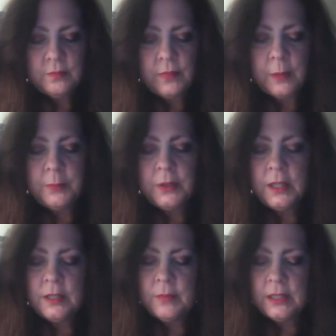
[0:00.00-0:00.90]
I put
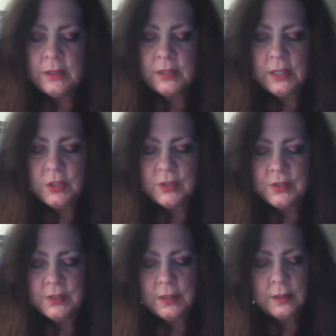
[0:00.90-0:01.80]
on a meditation
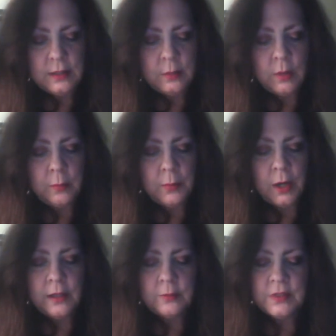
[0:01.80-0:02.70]
CD while
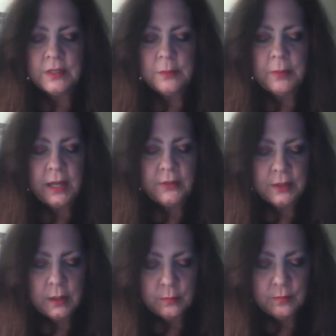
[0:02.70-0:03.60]
Brian was in the
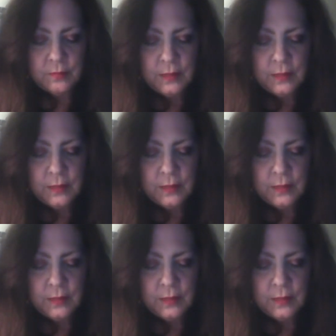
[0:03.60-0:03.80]
bathtub.